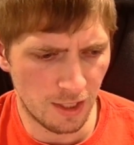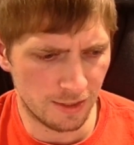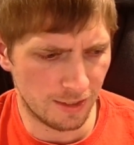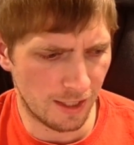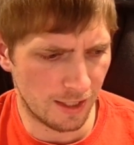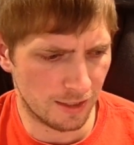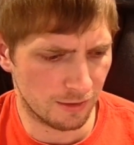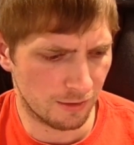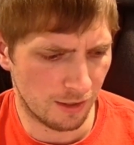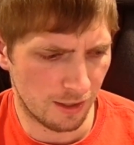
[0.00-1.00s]
and
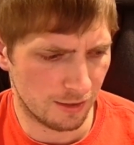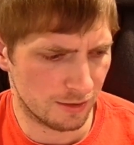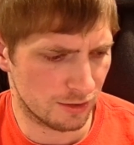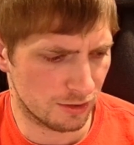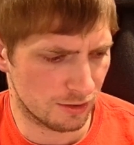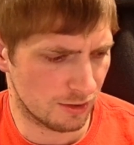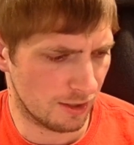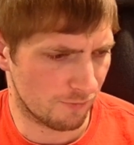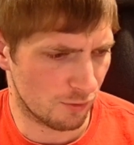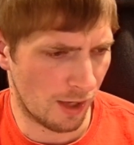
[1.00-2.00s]
then
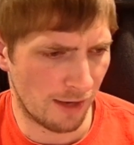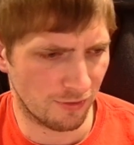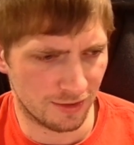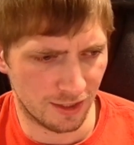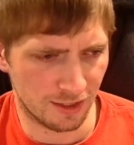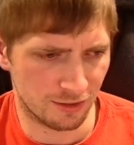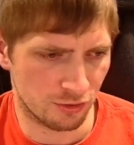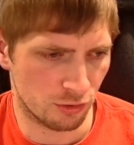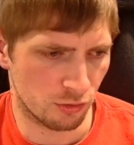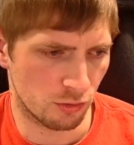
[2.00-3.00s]
if you have a thing
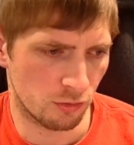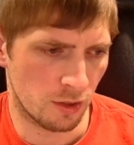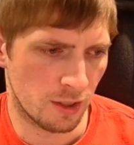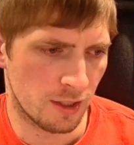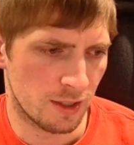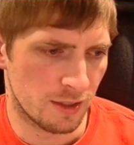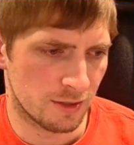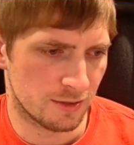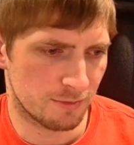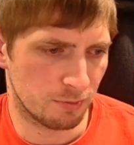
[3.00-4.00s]
to
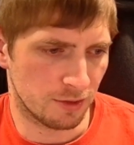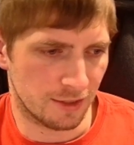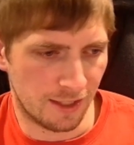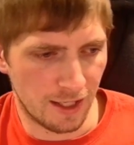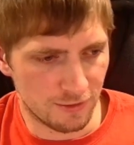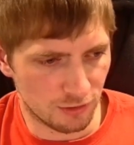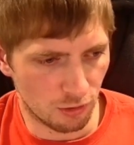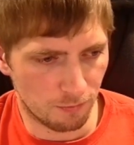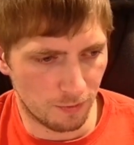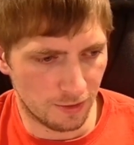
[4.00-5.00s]
split the case
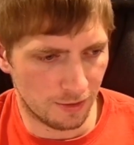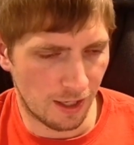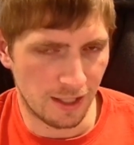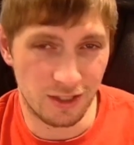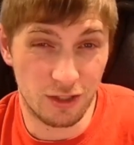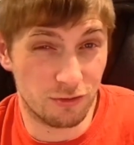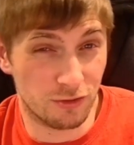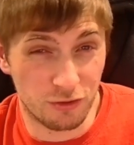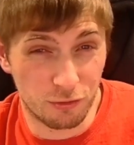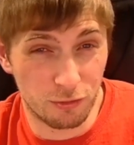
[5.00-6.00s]
open, I just
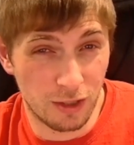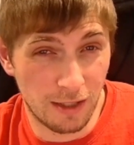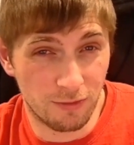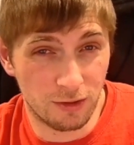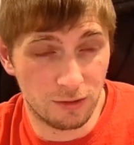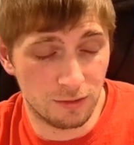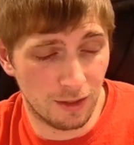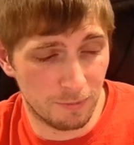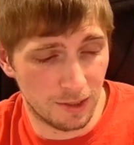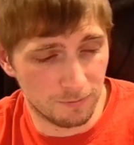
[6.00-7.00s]
used a screwdriver.
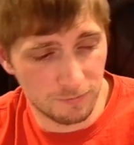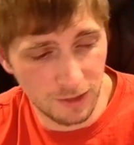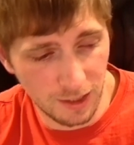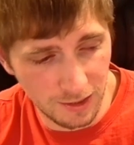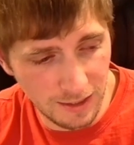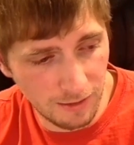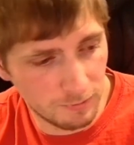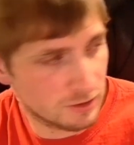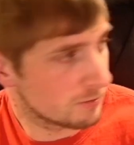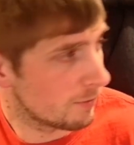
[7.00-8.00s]
I mean, kind of
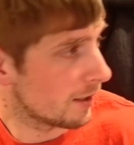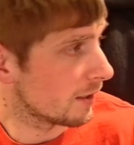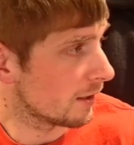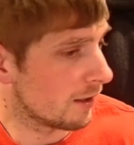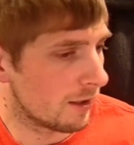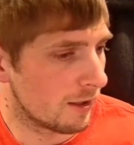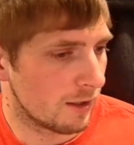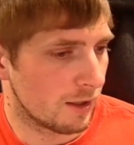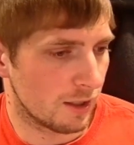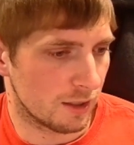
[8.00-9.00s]
damaged my
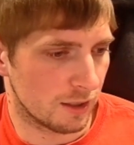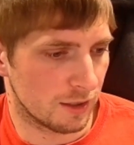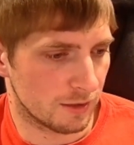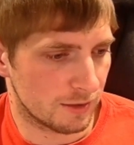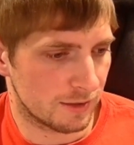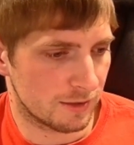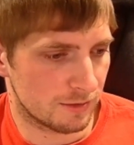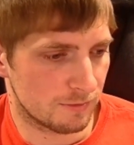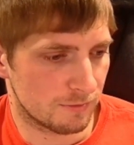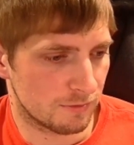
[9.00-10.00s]
uh,
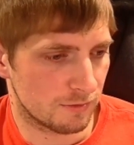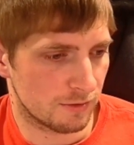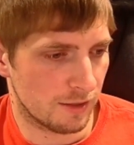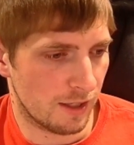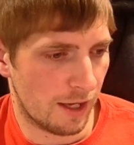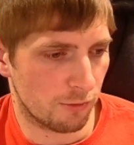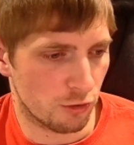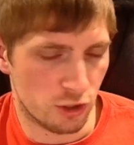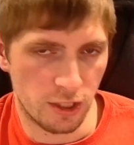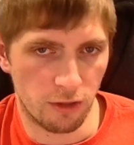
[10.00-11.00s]

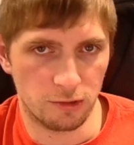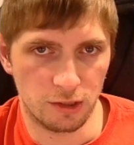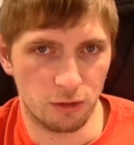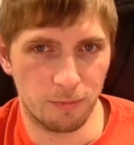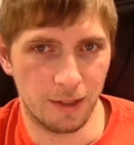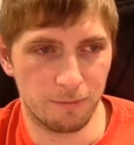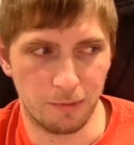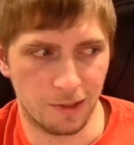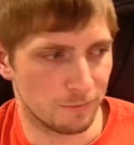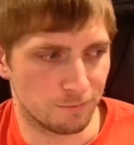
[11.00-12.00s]
outer shell a little bit,
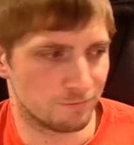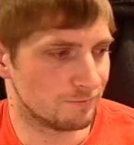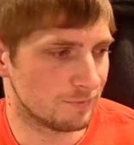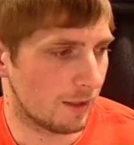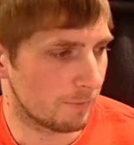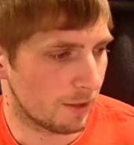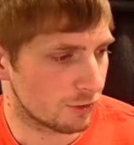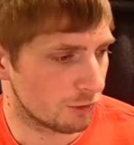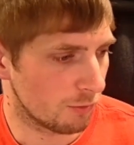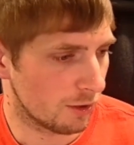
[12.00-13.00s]
but I'm not too